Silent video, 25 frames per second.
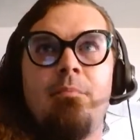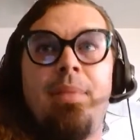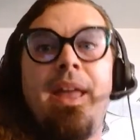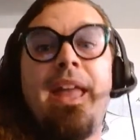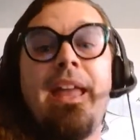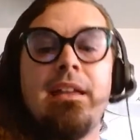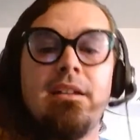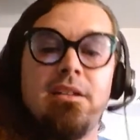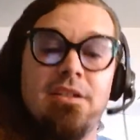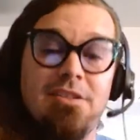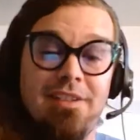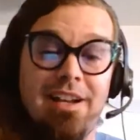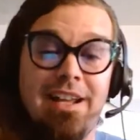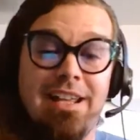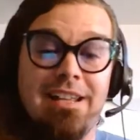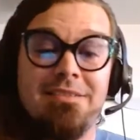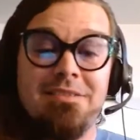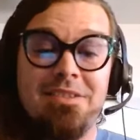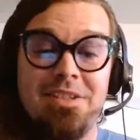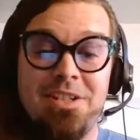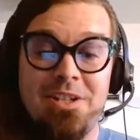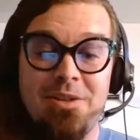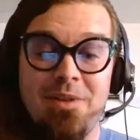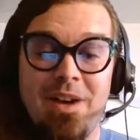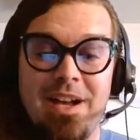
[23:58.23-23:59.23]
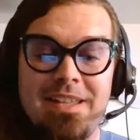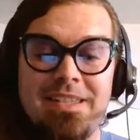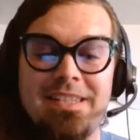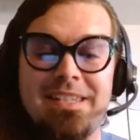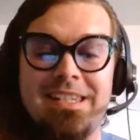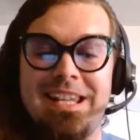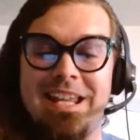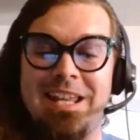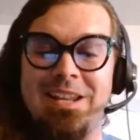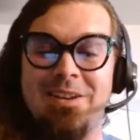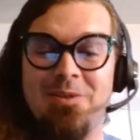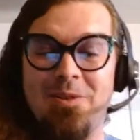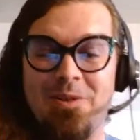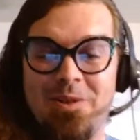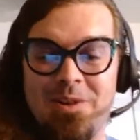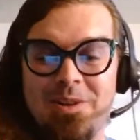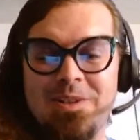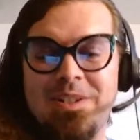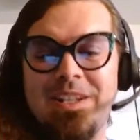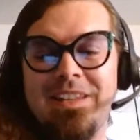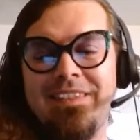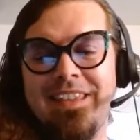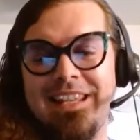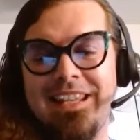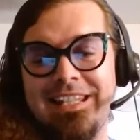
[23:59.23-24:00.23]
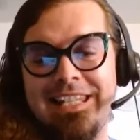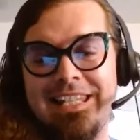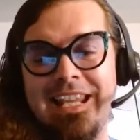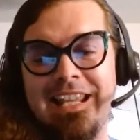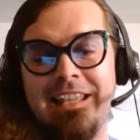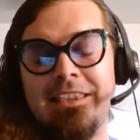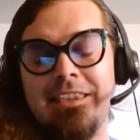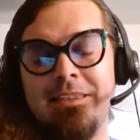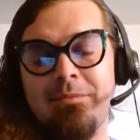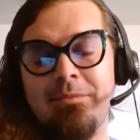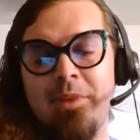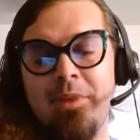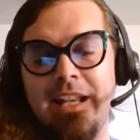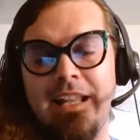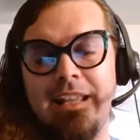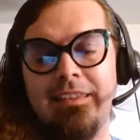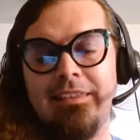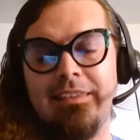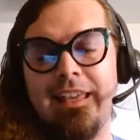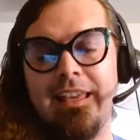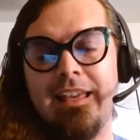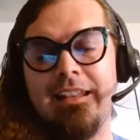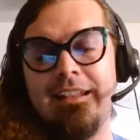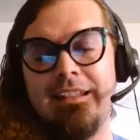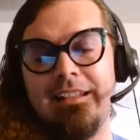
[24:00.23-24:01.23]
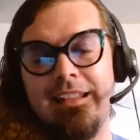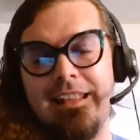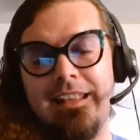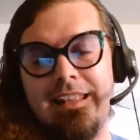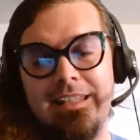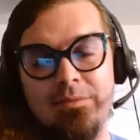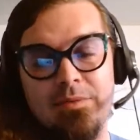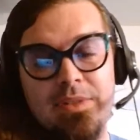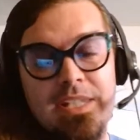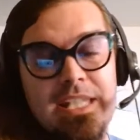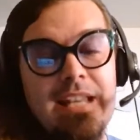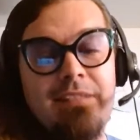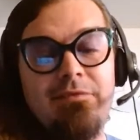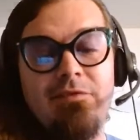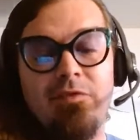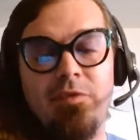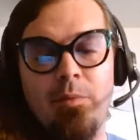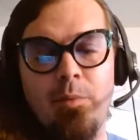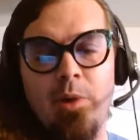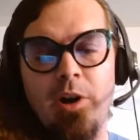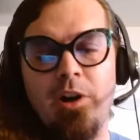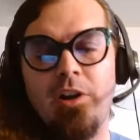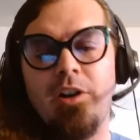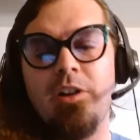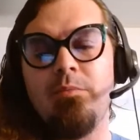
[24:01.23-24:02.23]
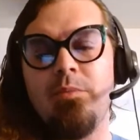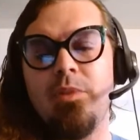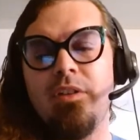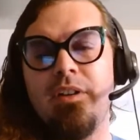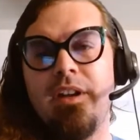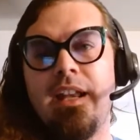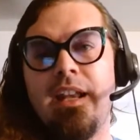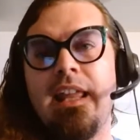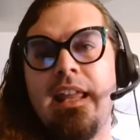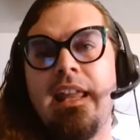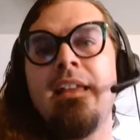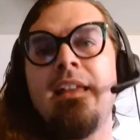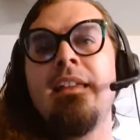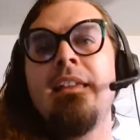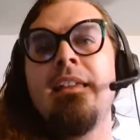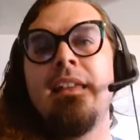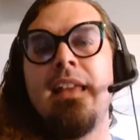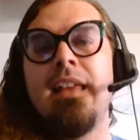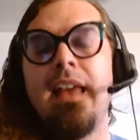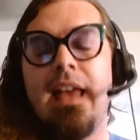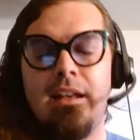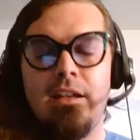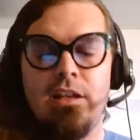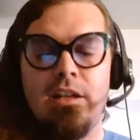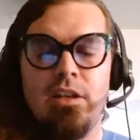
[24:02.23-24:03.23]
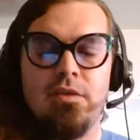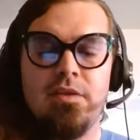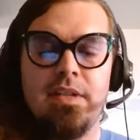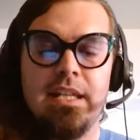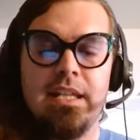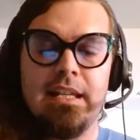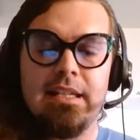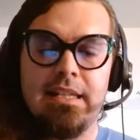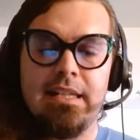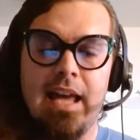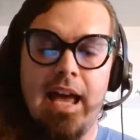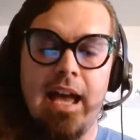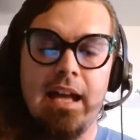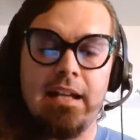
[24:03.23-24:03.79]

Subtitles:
pandering to us in order to then take the money that is received from our community and using it to